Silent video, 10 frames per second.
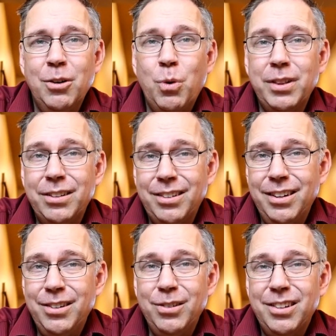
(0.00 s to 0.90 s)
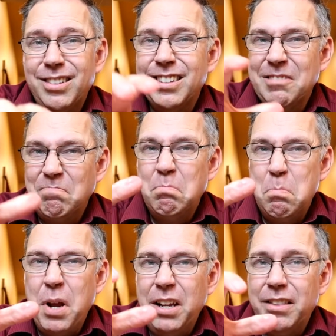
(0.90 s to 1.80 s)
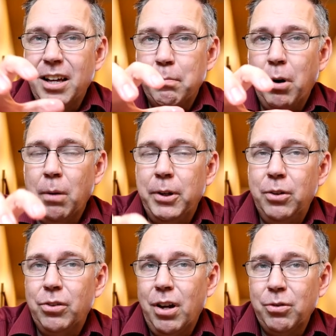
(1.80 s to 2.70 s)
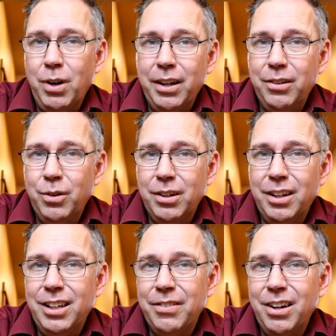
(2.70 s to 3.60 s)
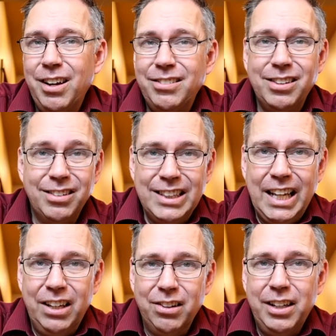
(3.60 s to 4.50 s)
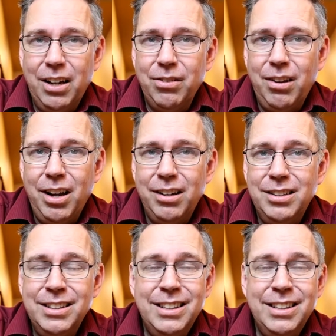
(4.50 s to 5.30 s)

What that's going to do is it's going to bake that barbecue sauce right into it and give it a nice little glaze on the outside.